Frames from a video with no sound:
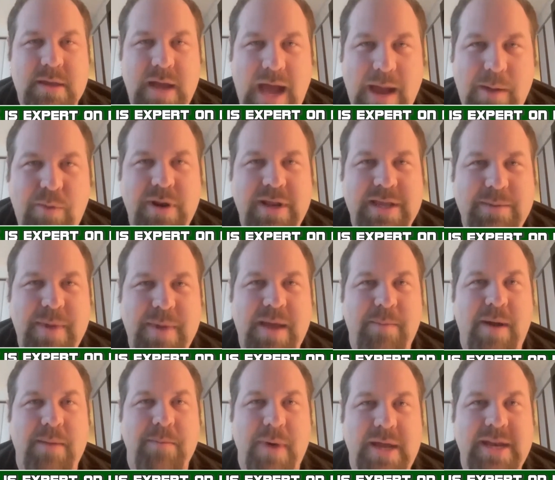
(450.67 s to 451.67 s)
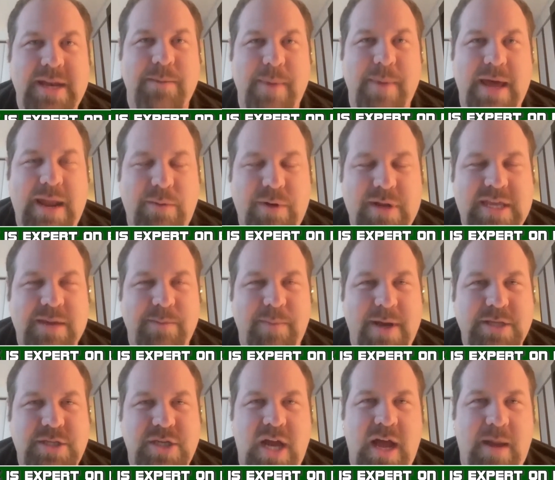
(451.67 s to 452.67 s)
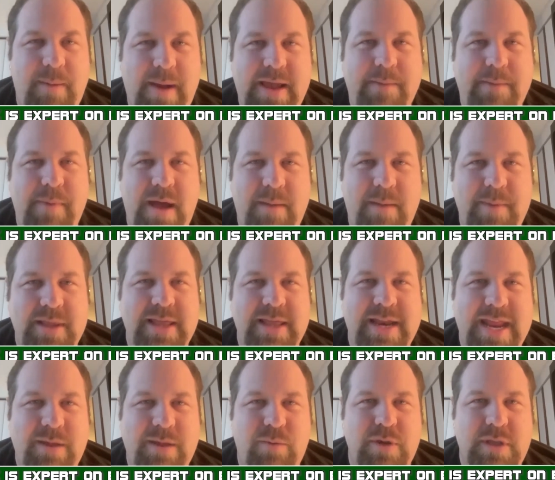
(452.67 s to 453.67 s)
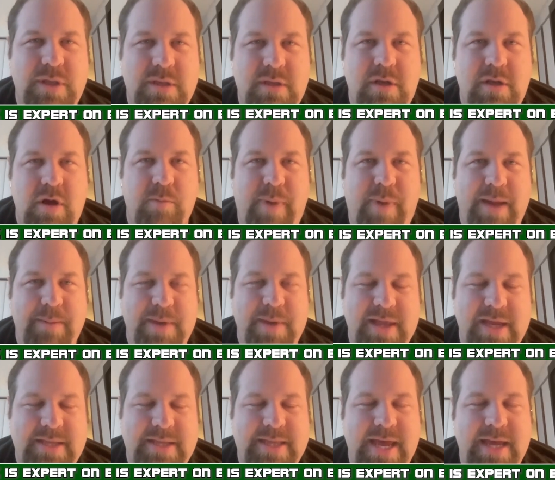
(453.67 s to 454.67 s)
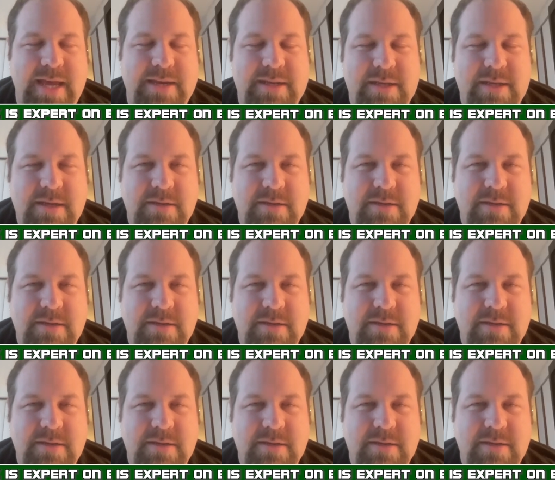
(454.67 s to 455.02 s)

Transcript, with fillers: I want to make my money, man. I want to keep my job. I'm not letting anyone go by me like that.